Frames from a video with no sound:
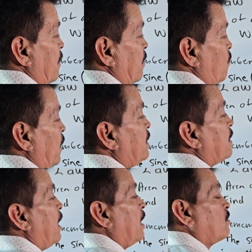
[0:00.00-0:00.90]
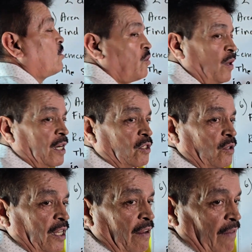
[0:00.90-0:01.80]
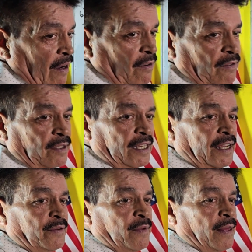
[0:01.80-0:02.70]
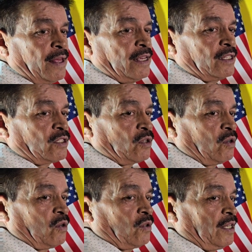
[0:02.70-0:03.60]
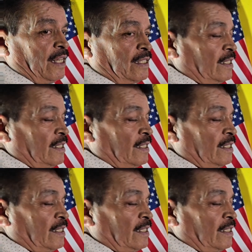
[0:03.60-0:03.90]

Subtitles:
which angle you are talking about. Okay, so